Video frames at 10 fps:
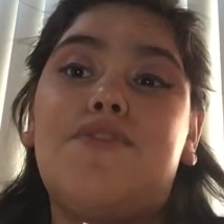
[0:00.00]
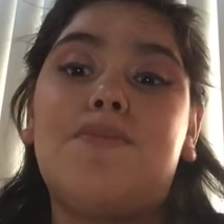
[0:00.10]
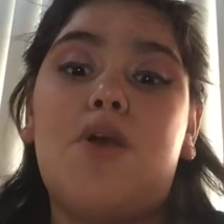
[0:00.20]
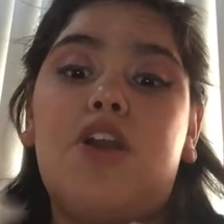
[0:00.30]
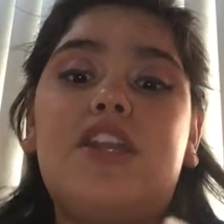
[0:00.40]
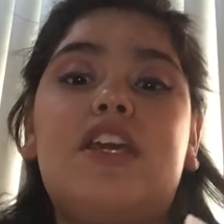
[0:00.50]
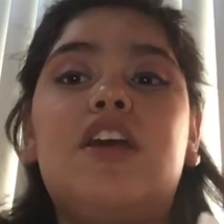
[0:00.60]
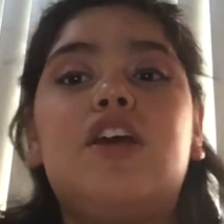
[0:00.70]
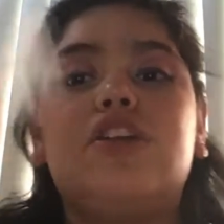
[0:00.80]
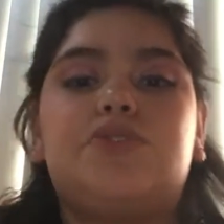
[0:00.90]
a party,
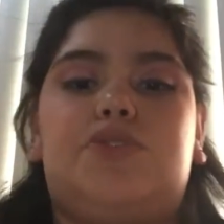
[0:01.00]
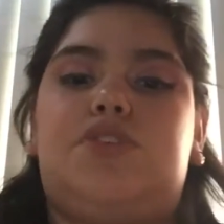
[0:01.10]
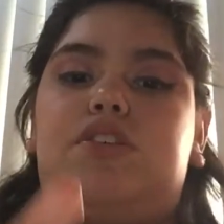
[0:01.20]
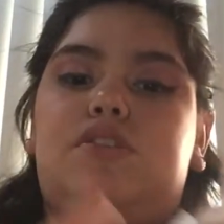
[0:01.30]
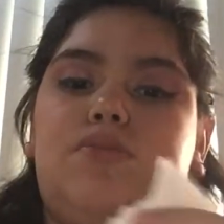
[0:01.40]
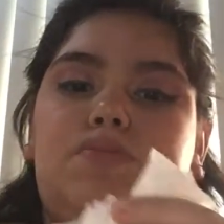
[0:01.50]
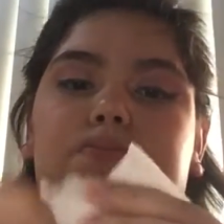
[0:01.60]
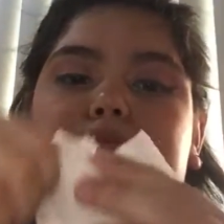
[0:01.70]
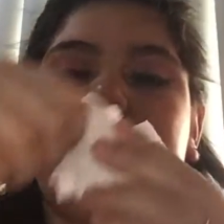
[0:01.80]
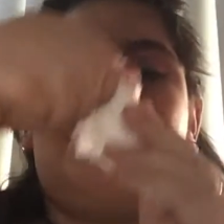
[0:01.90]
just
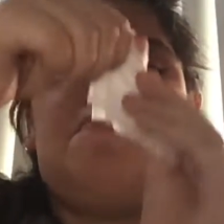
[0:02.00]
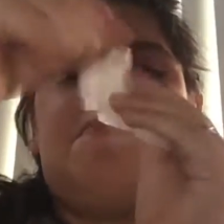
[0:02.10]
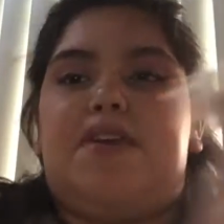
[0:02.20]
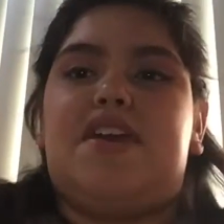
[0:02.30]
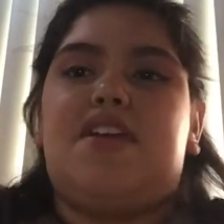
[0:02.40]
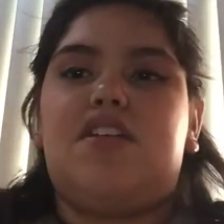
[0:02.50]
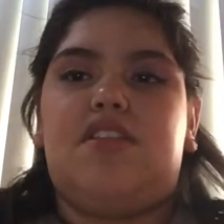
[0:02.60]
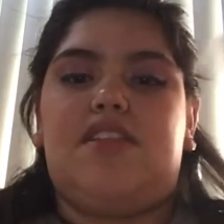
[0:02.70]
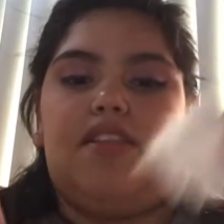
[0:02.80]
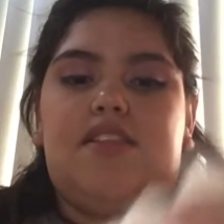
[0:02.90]
rip it
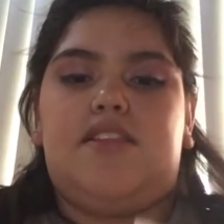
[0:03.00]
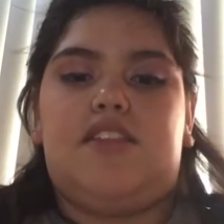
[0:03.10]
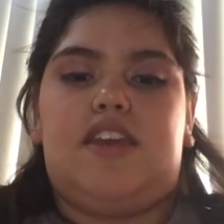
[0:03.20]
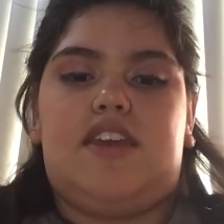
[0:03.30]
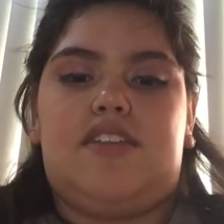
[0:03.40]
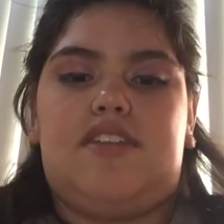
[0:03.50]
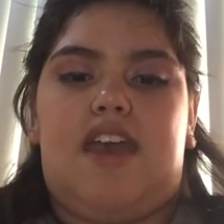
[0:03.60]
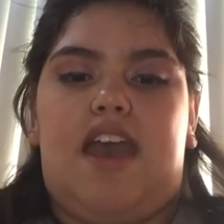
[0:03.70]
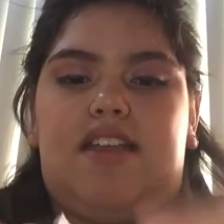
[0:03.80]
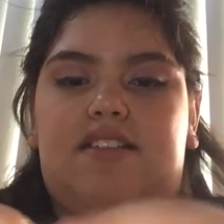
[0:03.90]
like that.